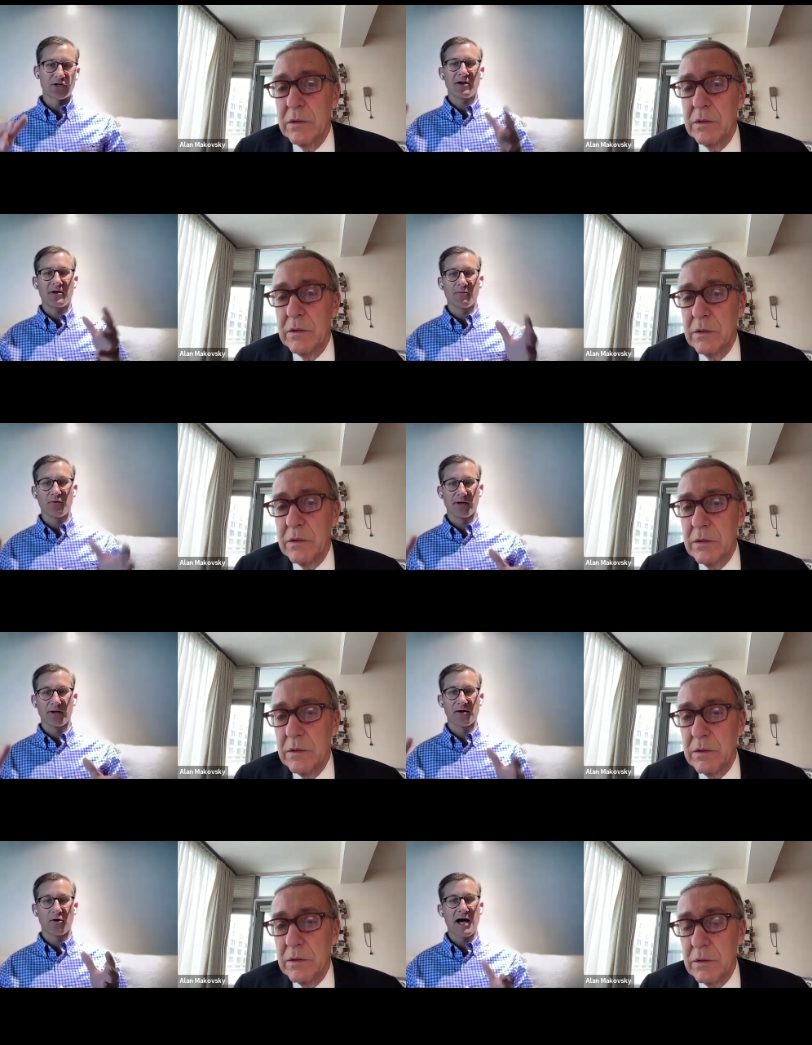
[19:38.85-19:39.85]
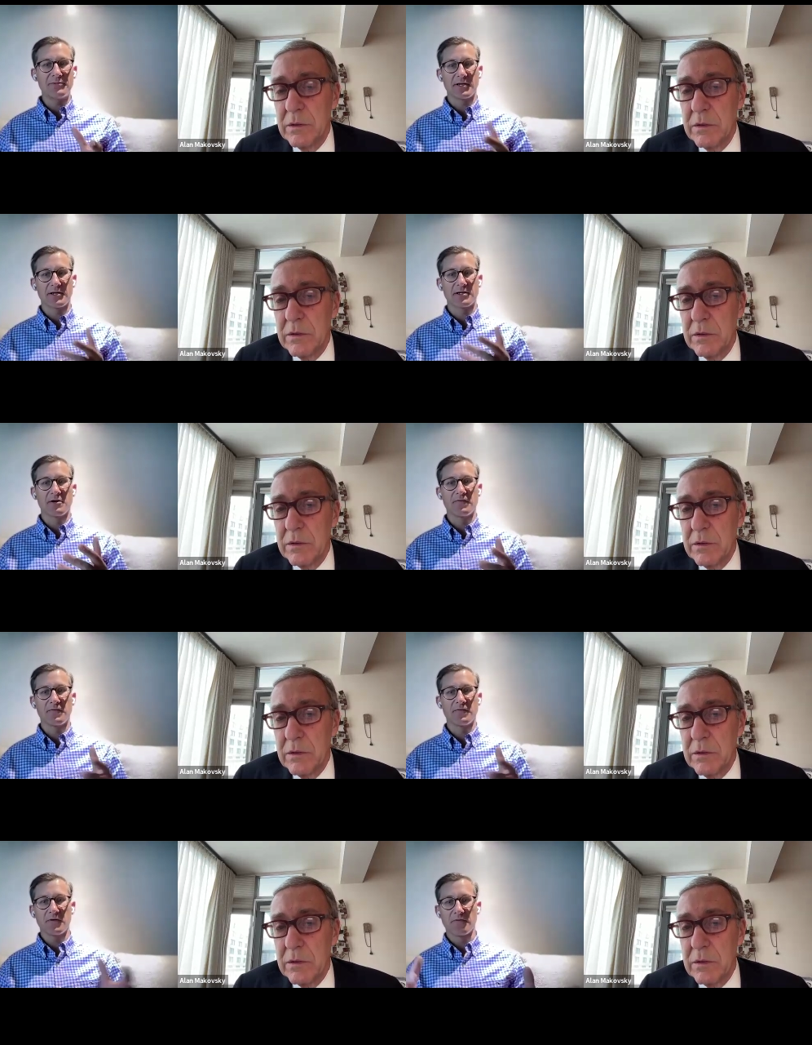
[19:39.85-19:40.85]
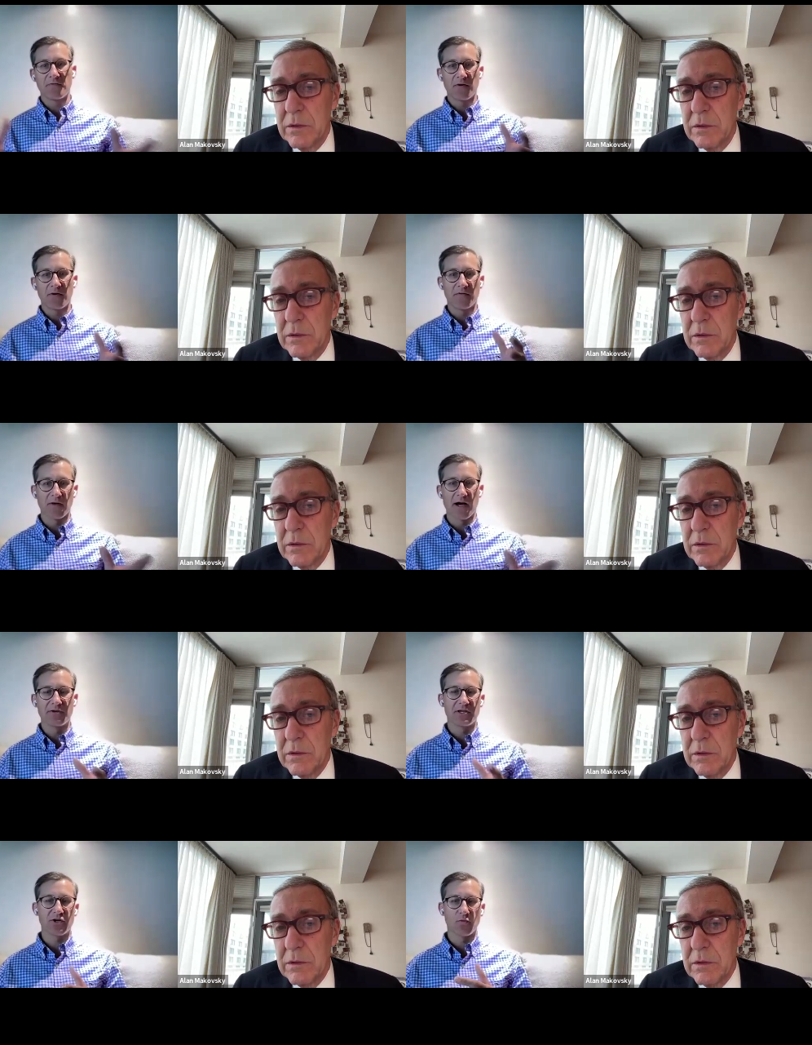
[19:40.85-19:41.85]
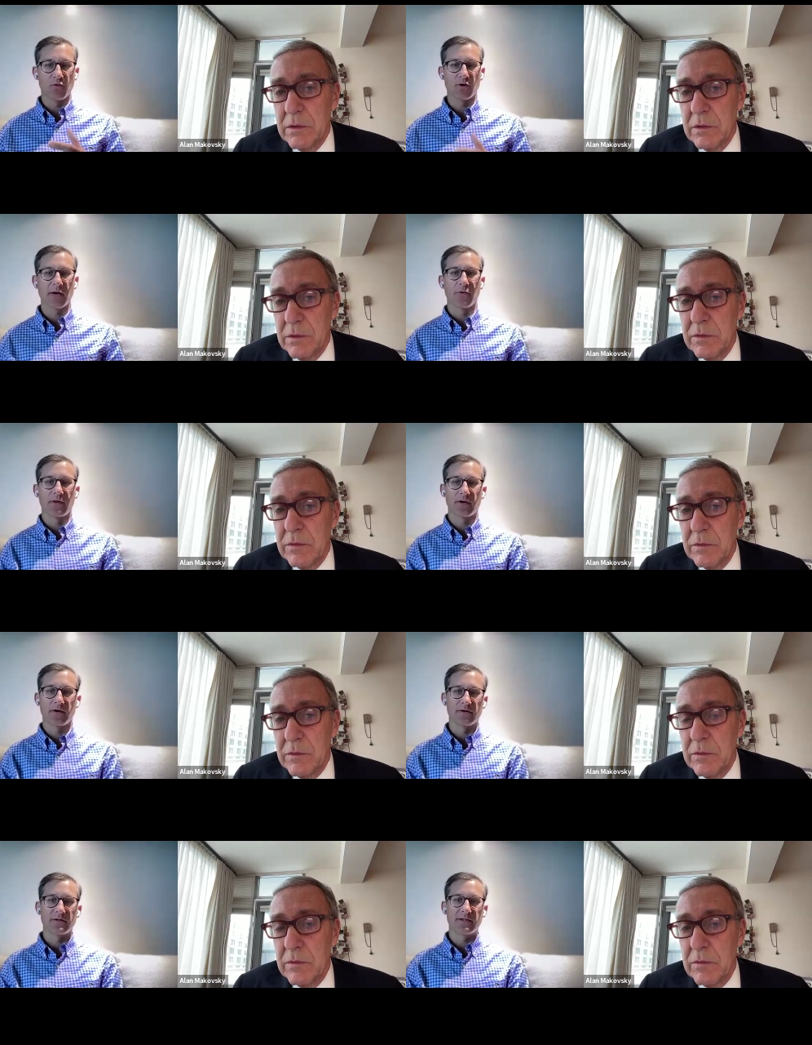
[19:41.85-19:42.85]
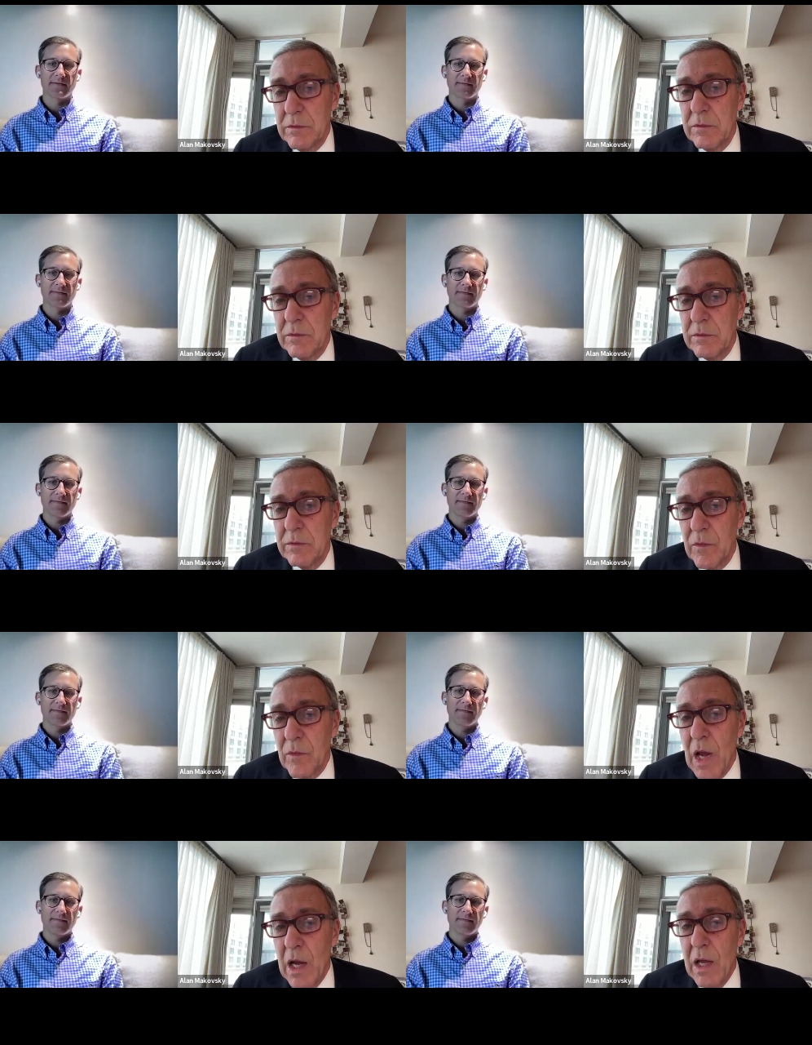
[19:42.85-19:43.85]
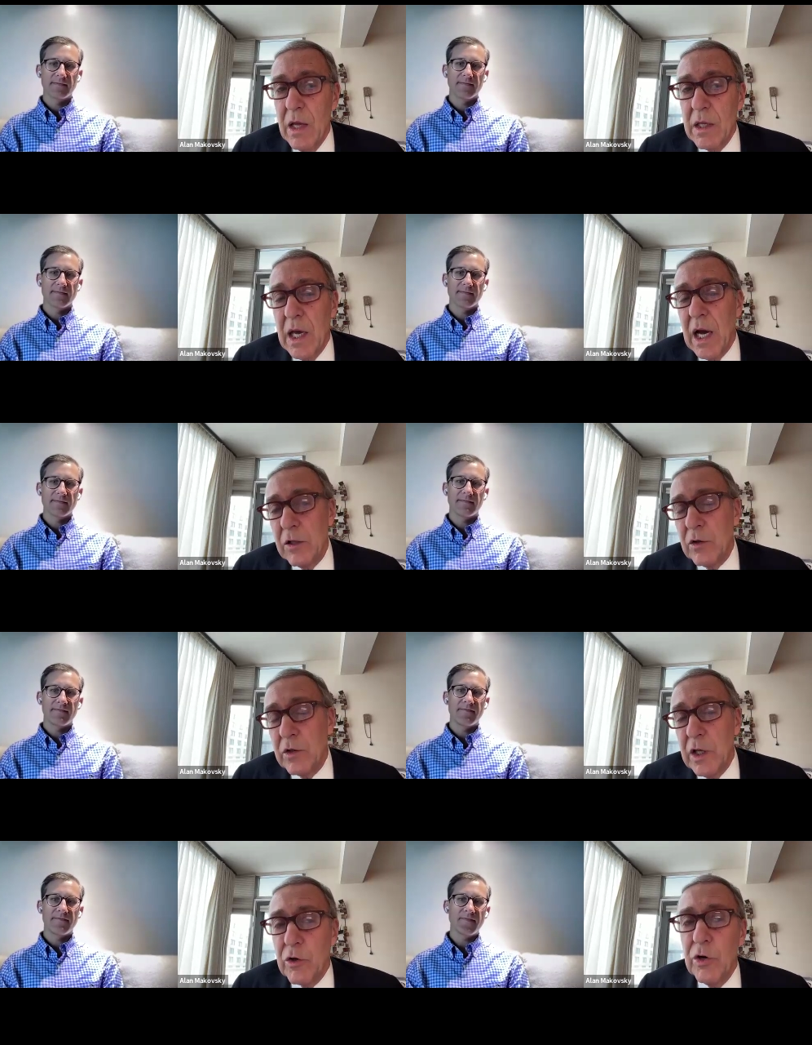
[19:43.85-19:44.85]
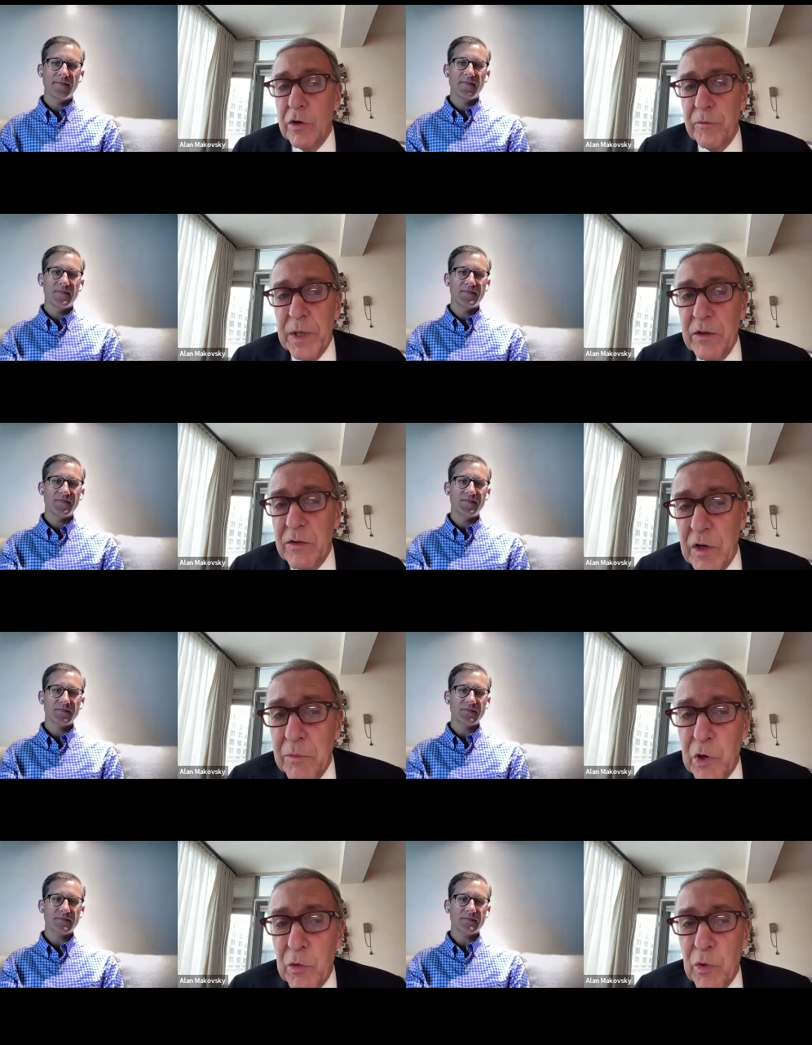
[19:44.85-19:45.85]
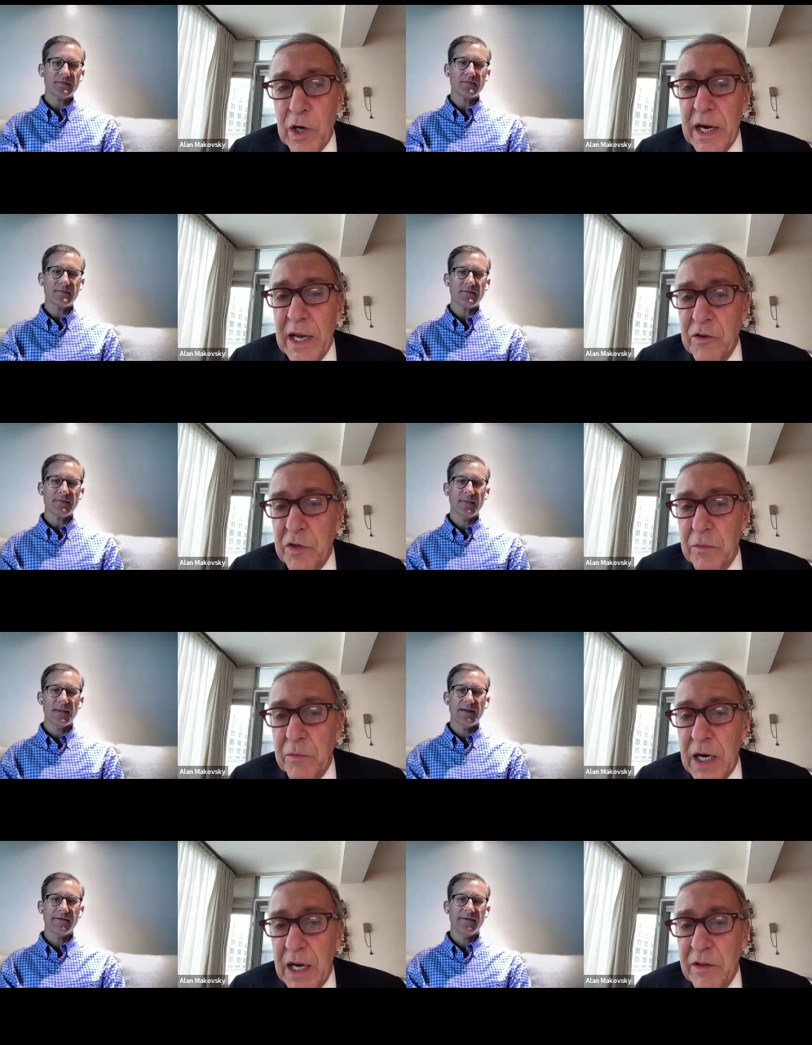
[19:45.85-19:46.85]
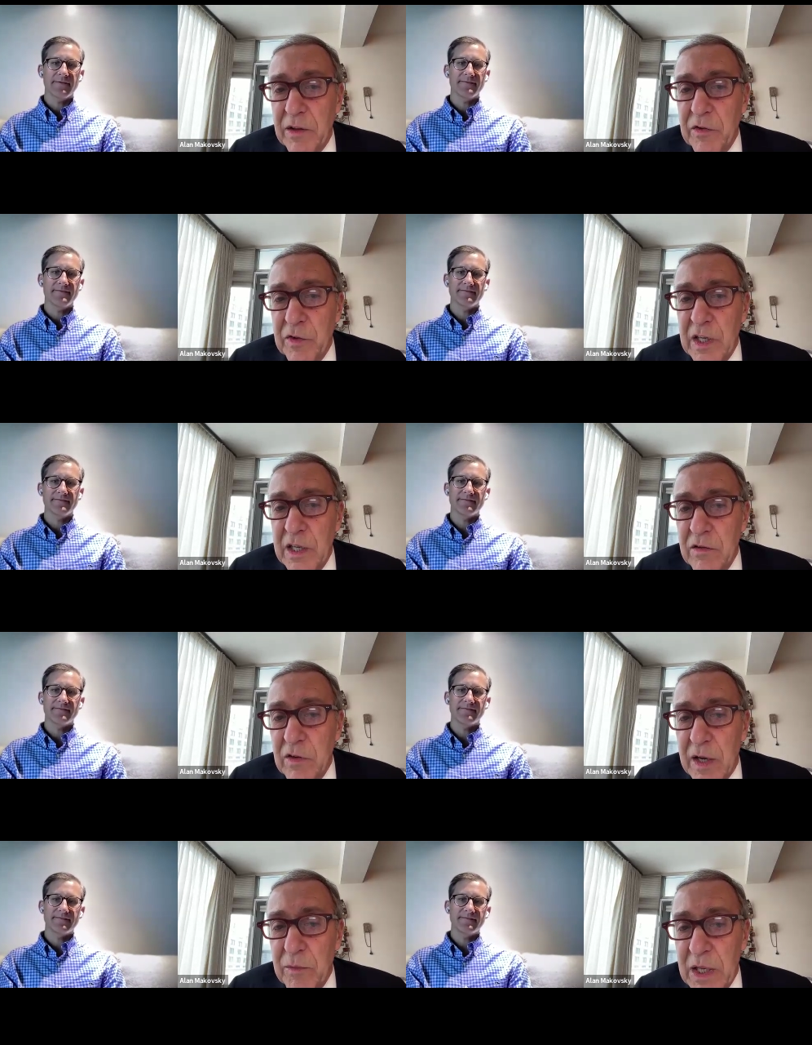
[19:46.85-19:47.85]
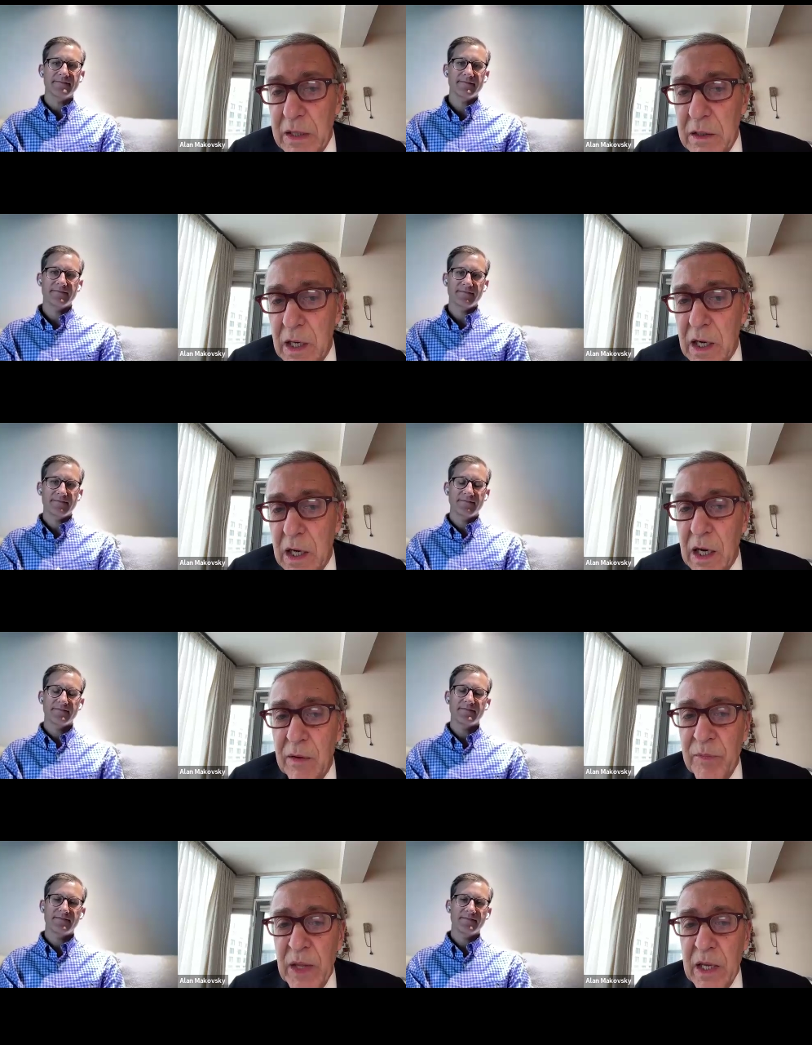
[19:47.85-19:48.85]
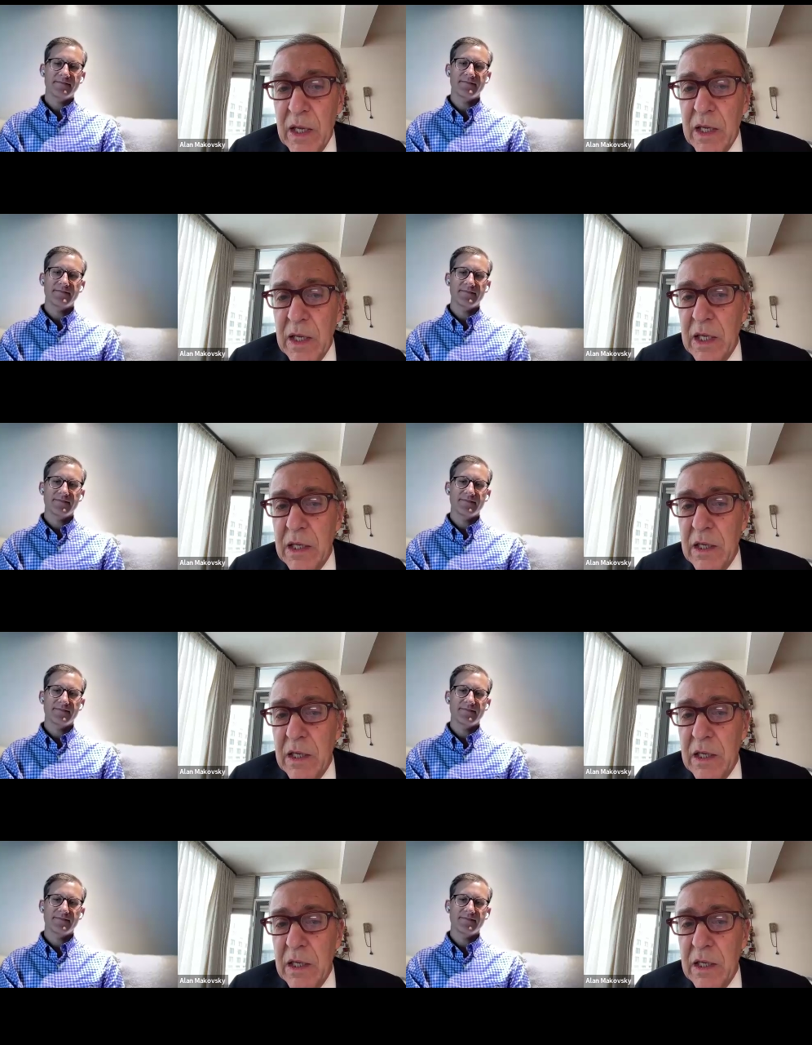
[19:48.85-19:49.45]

Speaker 1: shift on the political optics of, of, of the opposition working with the Kurds?
Speaker 2: Yeah, look, there could have been some coordination behind the scenes. I mean, um, in